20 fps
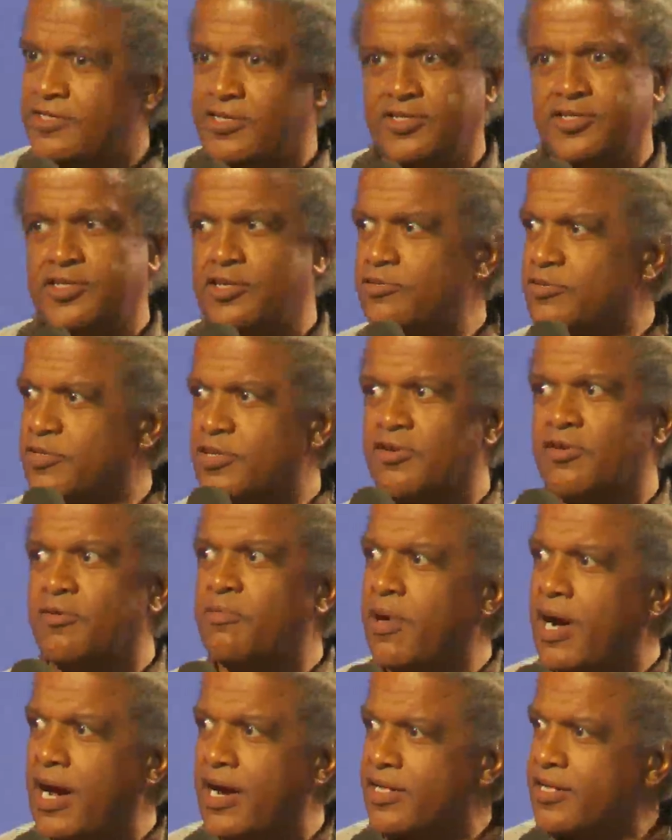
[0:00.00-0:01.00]
She's using
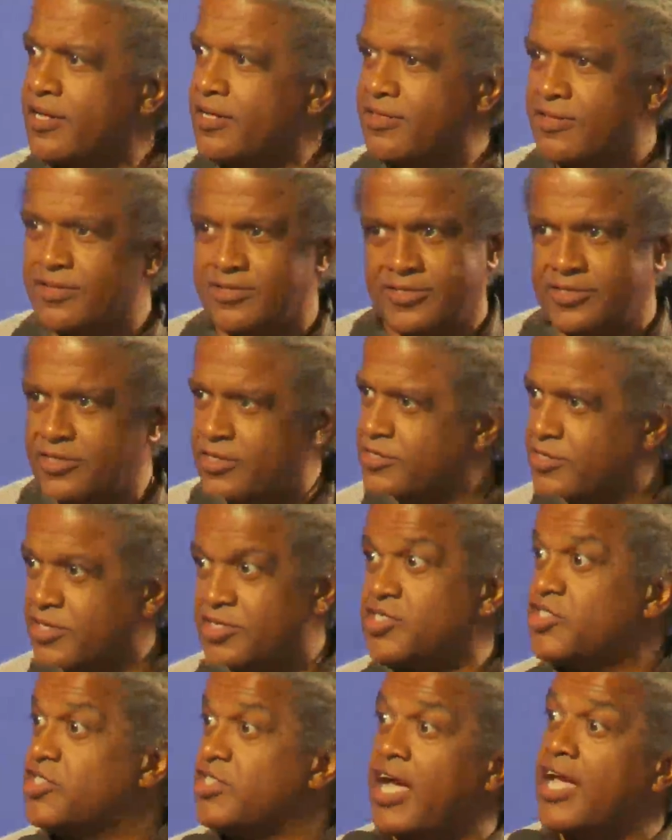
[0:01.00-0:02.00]
her body in this. Yes. She's
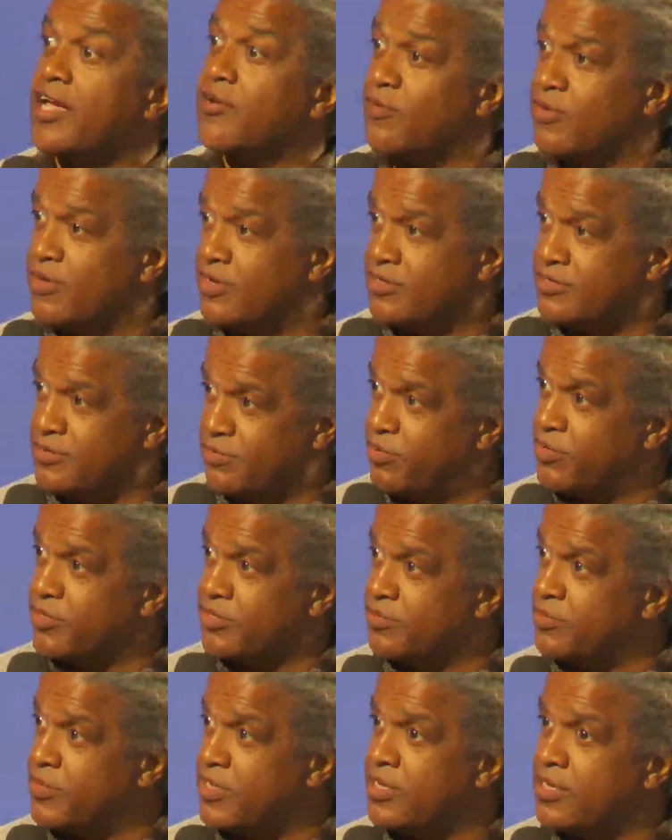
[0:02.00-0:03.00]
a siren to yes.
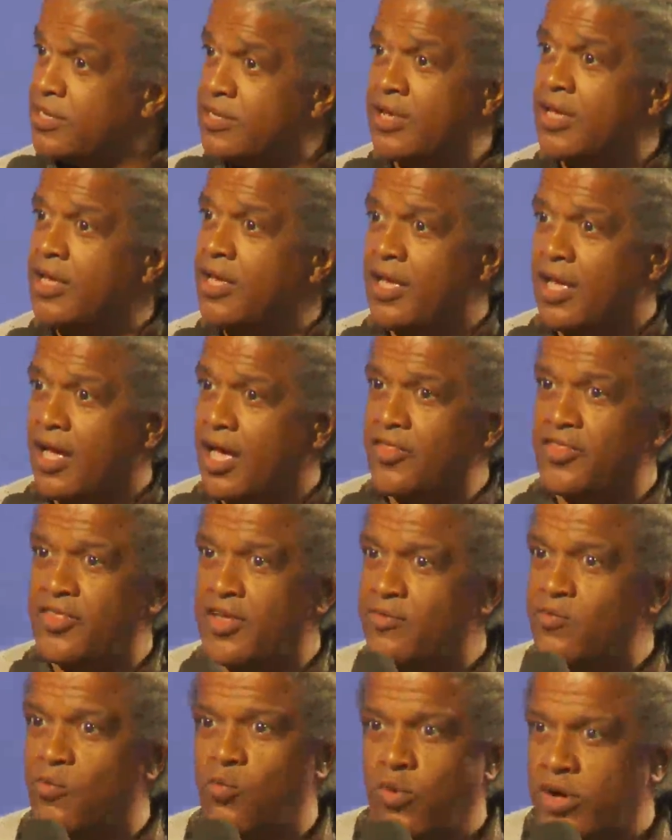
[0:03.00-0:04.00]
pull him in. Yes. And
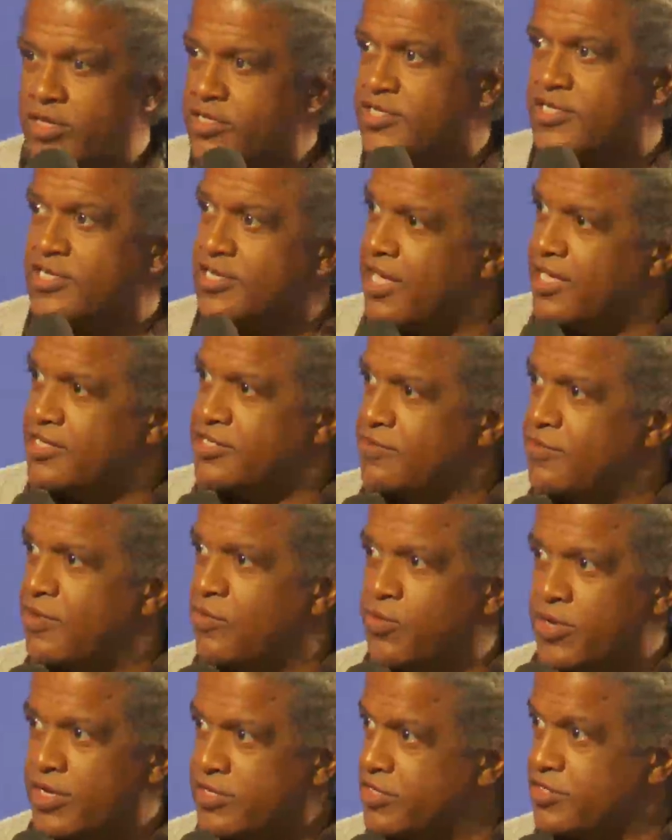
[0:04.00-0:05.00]
then once she gets him
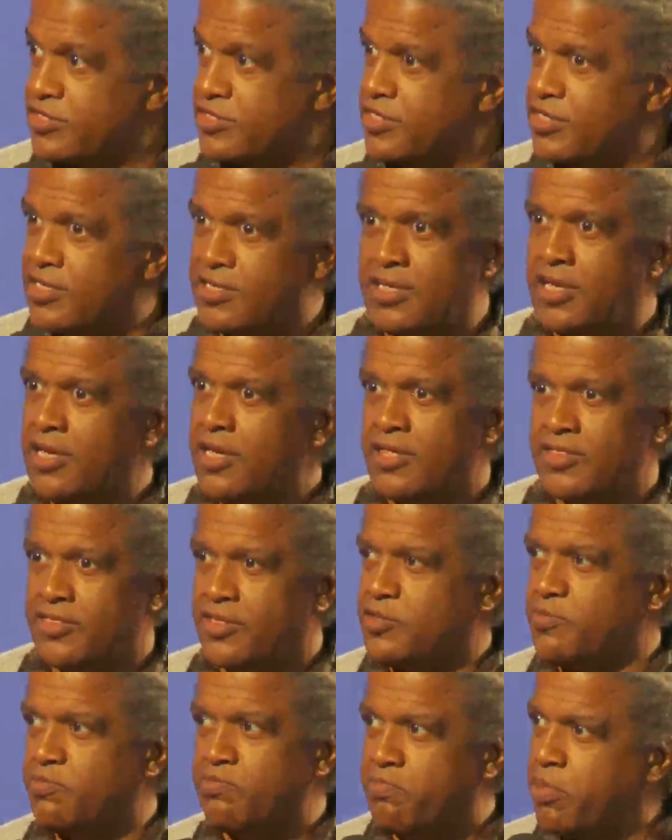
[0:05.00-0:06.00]
in, we get to see
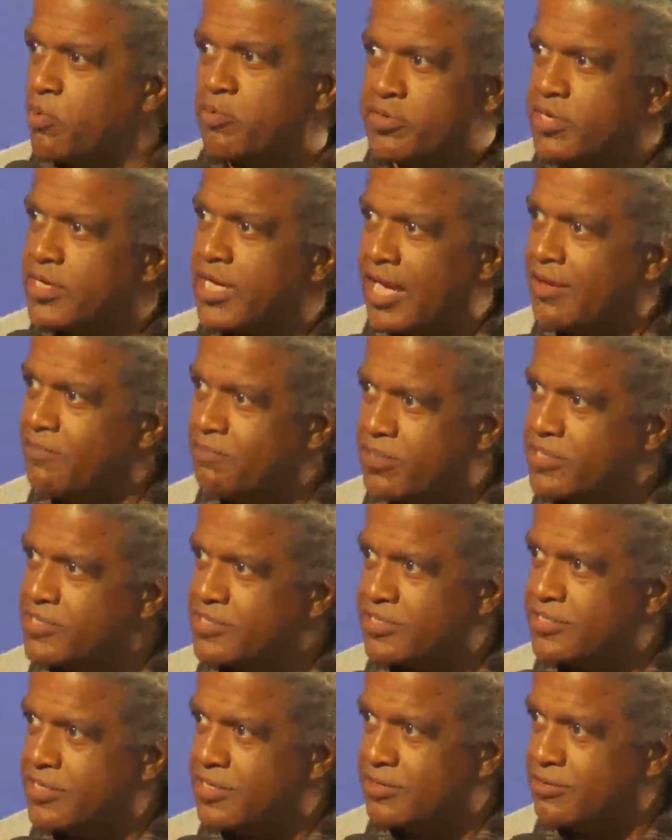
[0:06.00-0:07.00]
this burning
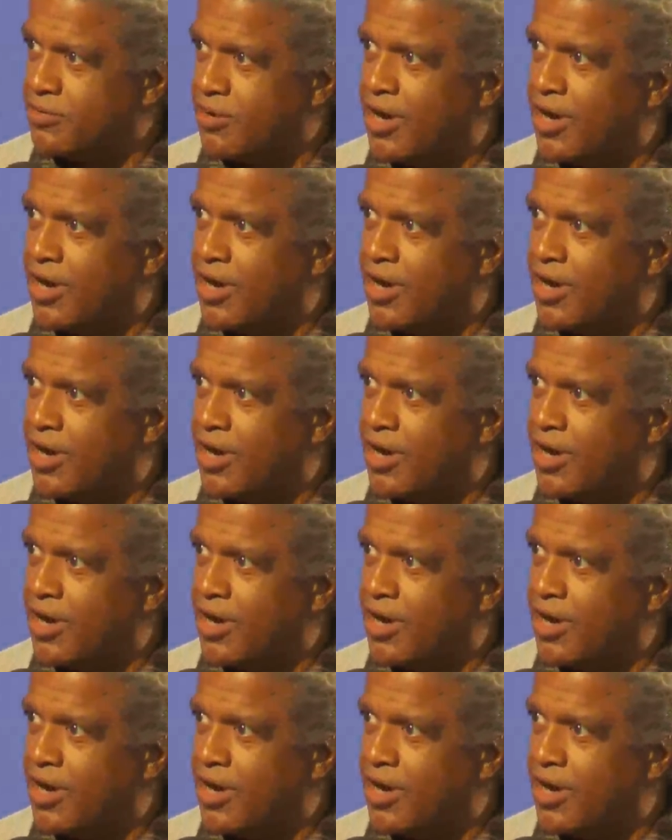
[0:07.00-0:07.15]
ambition in